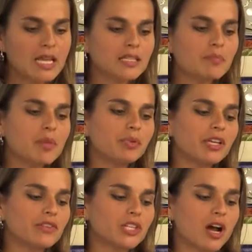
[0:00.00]
Some people
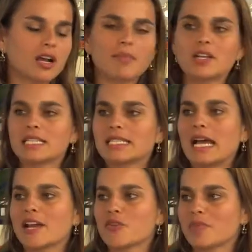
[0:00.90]
even talk about
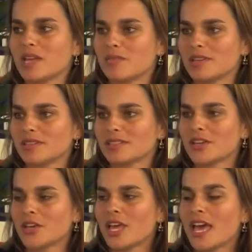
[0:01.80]
designer babies.
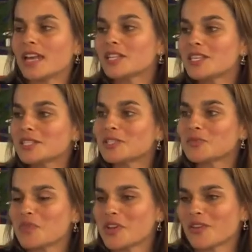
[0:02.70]
And it, this
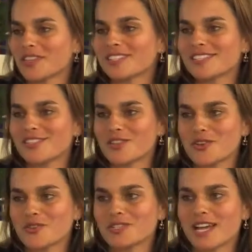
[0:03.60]
is real, this is in the
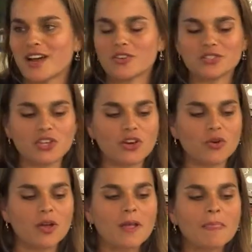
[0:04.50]
news now.
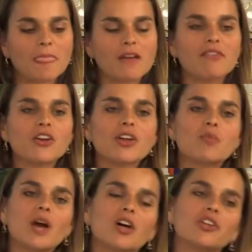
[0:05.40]
So, a very
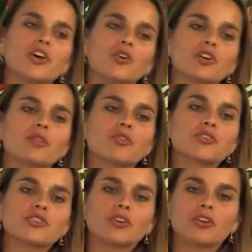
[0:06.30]
well known
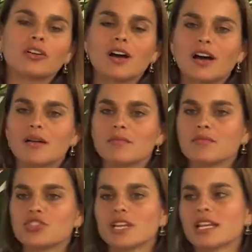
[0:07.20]
commercial um,
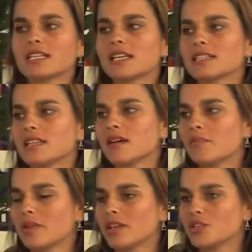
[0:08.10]
genetic testing
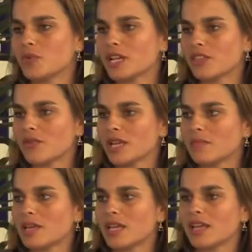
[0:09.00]
company,
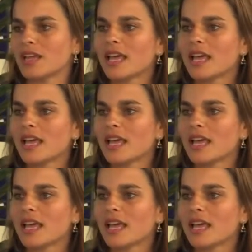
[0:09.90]
23andMe,